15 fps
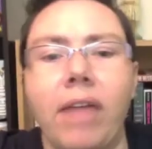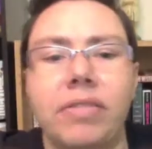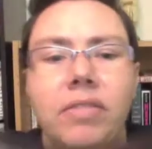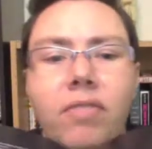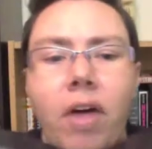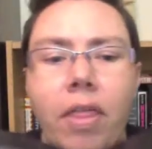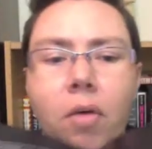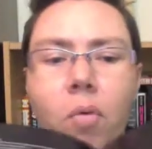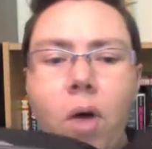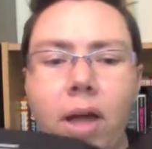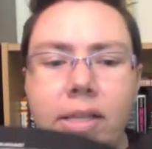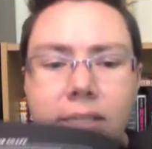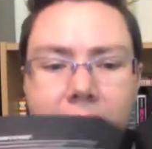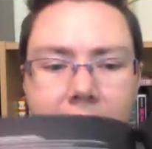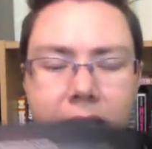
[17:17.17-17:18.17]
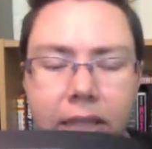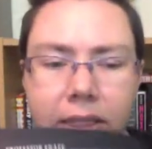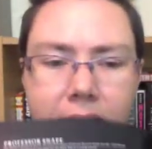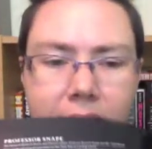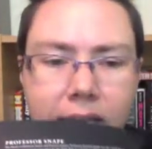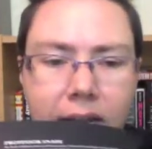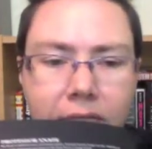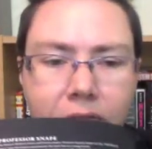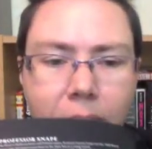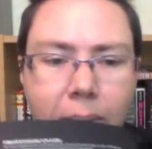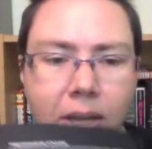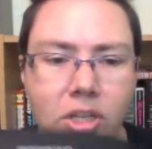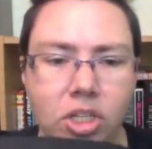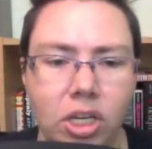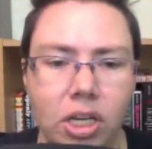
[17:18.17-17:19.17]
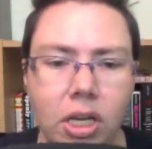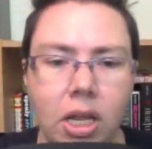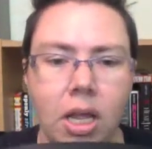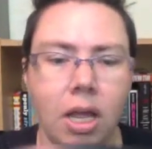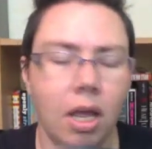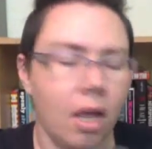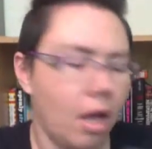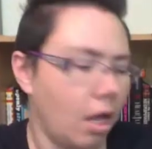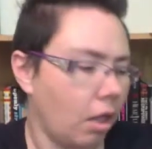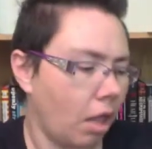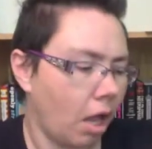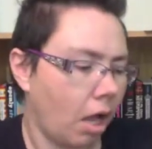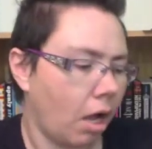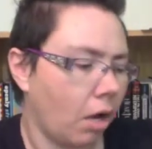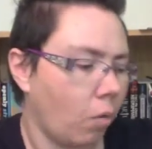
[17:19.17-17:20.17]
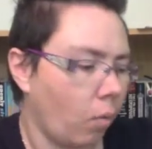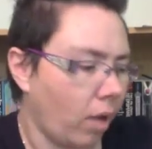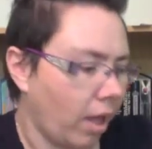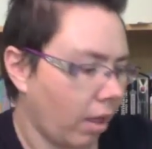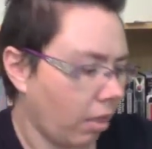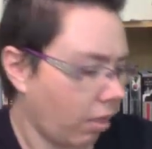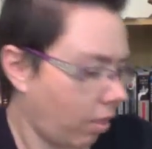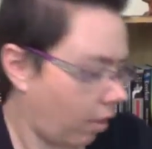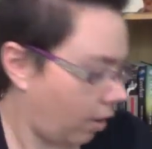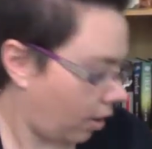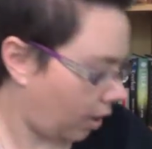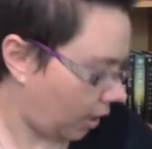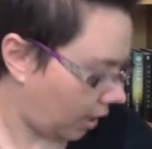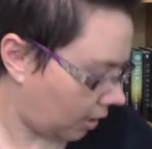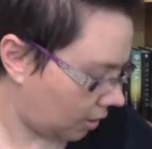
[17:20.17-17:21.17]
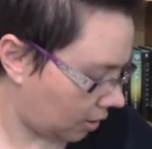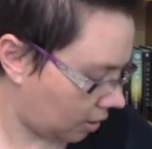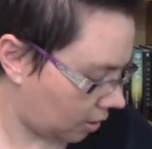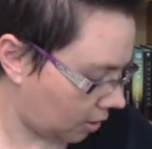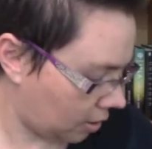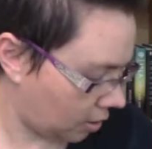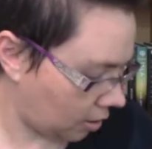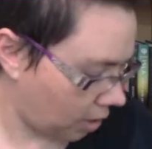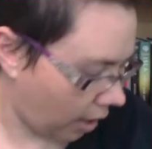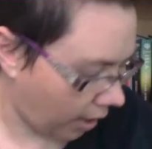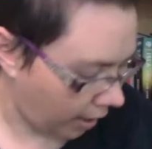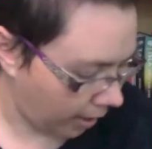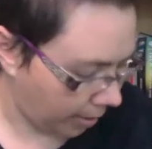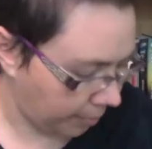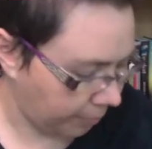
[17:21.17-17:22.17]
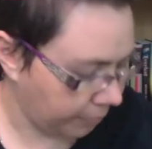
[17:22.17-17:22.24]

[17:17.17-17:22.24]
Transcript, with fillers: of all the wands and then this information along with it um,